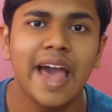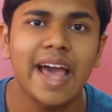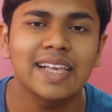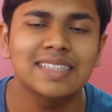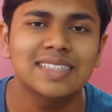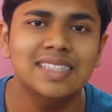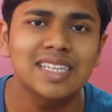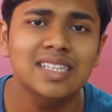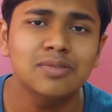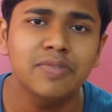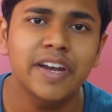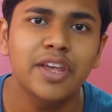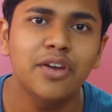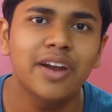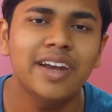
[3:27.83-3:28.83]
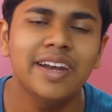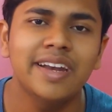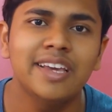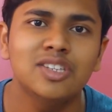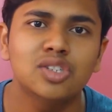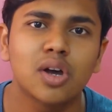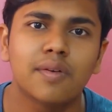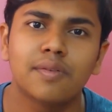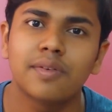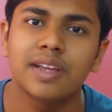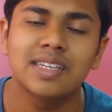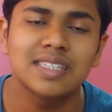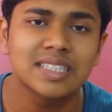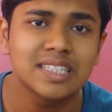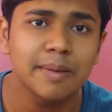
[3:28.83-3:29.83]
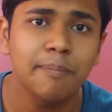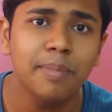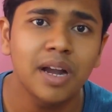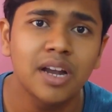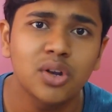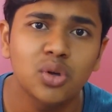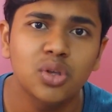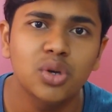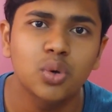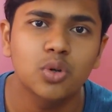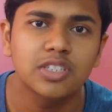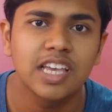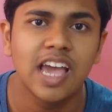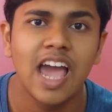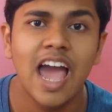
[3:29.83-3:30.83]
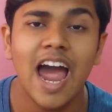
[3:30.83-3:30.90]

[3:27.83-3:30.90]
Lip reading: as this video editing software is simple to use